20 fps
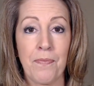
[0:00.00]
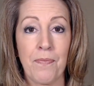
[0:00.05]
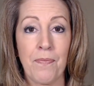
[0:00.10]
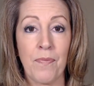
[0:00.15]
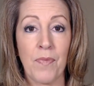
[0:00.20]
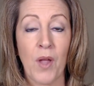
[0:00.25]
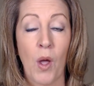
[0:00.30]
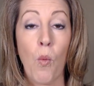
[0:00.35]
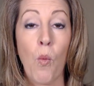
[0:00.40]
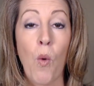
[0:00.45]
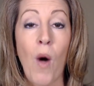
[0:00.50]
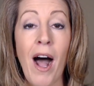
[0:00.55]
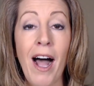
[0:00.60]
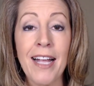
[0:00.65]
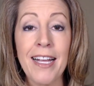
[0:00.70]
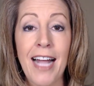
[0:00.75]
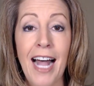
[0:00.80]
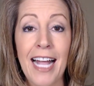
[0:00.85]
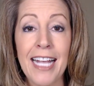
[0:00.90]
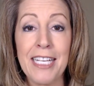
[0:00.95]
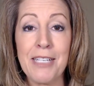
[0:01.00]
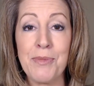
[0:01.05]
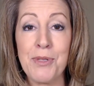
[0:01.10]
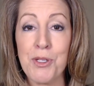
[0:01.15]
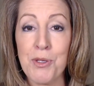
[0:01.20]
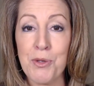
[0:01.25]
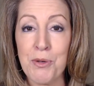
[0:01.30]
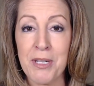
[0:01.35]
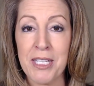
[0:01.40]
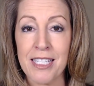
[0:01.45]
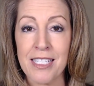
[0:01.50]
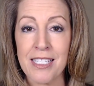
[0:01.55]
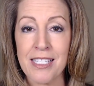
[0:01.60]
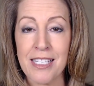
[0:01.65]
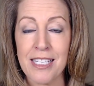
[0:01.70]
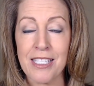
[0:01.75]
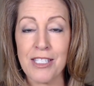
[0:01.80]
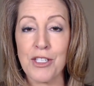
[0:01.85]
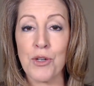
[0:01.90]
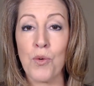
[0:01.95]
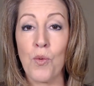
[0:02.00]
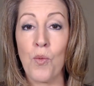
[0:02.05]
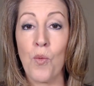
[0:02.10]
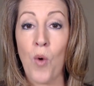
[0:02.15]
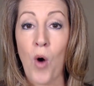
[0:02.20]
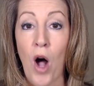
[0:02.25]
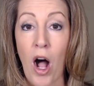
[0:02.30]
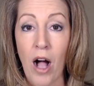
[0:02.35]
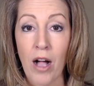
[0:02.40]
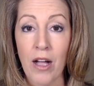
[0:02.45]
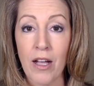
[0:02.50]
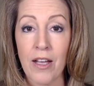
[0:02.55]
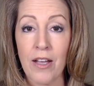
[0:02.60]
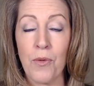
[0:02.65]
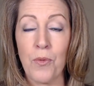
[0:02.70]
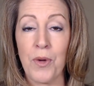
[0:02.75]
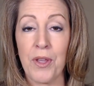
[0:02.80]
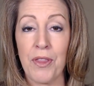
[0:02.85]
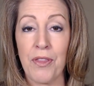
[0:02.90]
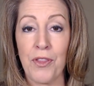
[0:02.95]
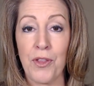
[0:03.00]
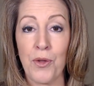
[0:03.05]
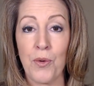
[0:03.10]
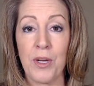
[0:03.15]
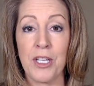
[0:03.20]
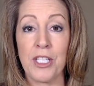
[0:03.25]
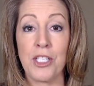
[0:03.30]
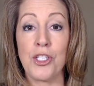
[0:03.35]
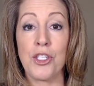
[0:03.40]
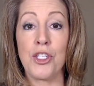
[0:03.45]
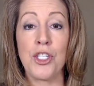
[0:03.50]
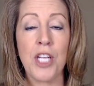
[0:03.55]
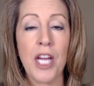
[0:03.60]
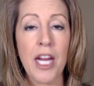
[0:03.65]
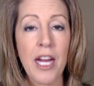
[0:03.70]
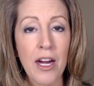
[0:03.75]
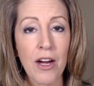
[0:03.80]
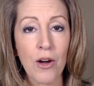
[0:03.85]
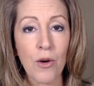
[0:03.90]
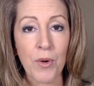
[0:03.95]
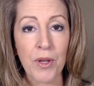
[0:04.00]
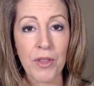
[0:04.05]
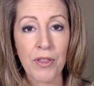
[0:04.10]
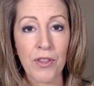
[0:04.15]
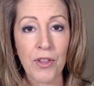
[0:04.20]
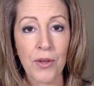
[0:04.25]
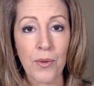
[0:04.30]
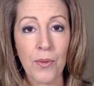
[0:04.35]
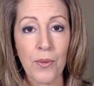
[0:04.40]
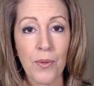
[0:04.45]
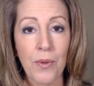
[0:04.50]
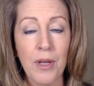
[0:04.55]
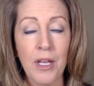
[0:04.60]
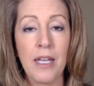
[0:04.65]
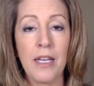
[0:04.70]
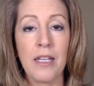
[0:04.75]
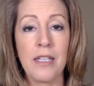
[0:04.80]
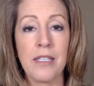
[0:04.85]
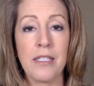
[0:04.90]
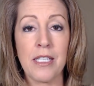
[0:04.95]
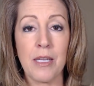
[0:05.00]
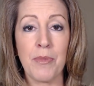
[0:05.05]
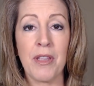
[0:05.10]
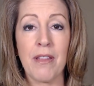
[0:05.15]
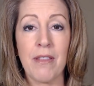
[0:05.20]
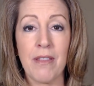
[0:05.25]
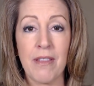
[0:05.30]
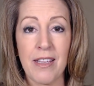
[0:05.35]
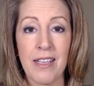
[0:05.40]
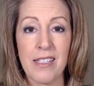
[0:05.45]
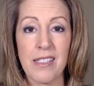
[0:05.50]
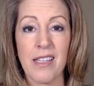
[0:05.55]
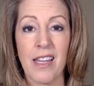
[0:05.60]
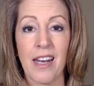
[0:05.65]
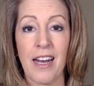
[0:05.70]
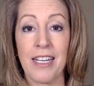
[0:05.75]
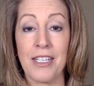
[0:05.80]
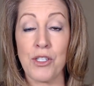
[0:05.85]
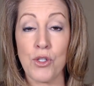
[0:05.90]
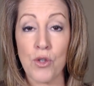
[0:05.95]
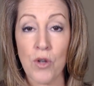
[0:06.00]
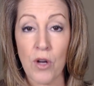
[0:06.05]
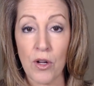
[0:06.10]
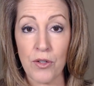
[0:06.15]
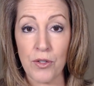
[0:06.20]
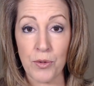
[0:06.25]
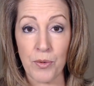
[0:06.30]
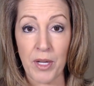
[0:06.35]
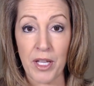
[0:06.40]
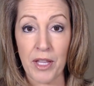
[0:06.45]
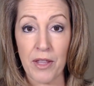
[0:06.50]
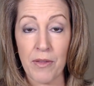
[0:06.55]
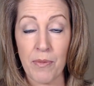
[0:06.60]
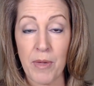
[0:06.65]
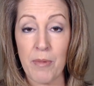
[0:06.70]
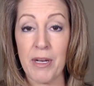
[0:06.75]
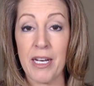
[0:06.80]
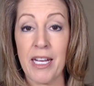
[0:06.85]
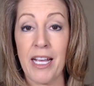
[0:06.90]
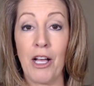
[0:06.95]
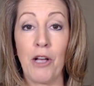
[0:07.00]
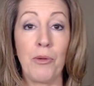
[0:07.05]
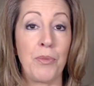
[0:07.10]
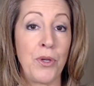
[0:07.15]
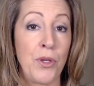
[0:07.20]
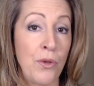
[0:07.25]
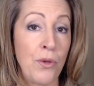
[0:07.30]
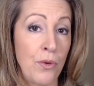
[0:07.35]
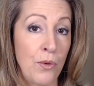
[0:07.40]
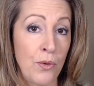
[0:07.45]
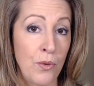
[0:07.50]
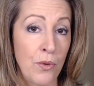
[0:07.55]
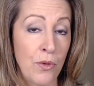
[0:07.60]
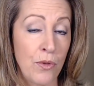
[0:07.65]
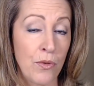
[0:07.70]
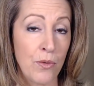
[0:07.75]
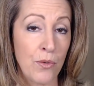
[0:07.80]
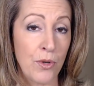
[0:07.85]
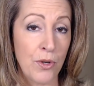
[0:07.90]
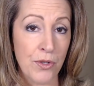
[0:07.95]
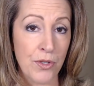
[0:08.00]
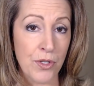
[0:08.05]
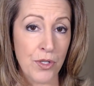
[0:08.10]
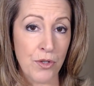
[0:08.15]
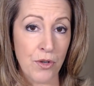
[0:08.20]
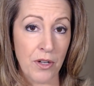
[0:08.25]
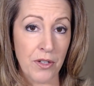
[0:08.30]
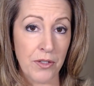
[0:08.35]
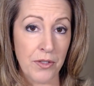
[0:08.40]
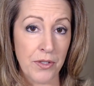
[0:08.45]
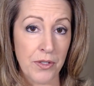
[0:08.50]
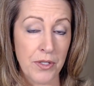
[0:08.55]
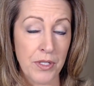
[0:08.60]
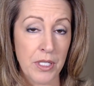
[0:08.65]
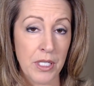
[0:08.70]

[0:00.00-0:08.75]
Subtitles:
Why I am doing this is to walk with you and share with you some of the things that I struggled with, maybe to help you through your struggles,